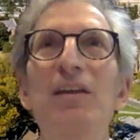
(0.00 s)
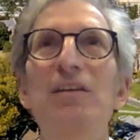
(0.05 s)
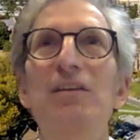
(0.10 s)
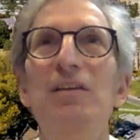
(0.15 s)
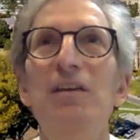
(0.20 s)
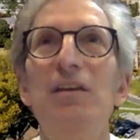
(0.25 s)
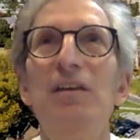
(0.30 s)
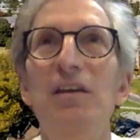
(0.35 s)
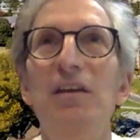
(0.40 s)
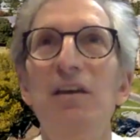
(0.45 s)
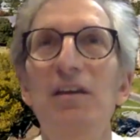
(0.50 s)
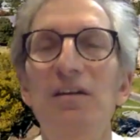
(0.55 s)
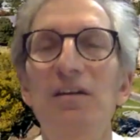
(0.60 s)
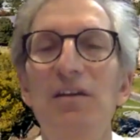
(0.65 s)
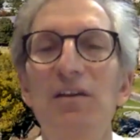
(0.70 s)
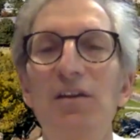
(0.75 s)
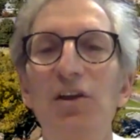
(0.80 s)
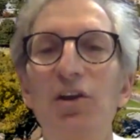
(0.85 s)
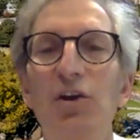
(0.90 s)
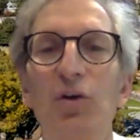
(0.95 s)
to get
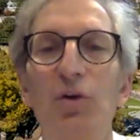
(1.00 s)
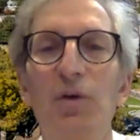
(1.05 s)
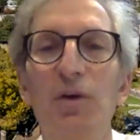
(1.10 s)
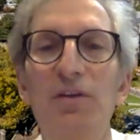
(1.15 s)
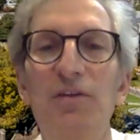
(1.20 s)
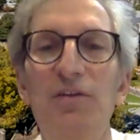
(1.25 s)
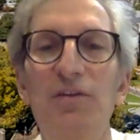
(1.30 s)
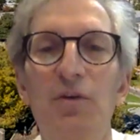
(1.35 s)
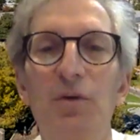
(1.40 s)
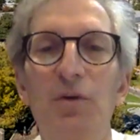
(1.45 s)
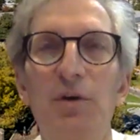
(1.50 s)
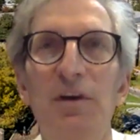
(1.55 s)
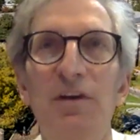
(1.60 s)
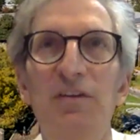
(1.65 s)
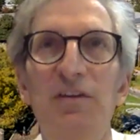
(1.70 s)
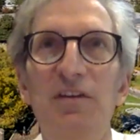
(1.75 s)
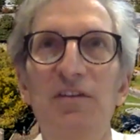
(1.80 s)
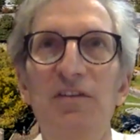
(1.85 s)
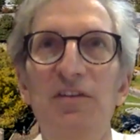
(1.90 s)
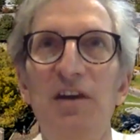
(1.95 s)
to the uterus doing a
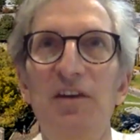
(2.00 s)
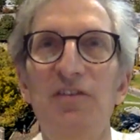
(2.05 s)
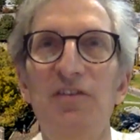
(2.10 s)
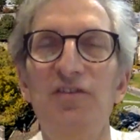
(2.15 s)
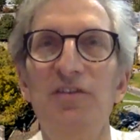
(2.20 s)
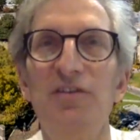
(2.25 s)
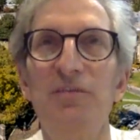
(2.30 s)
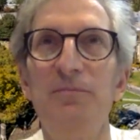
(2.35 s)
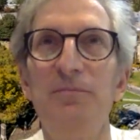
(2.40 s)
C-section.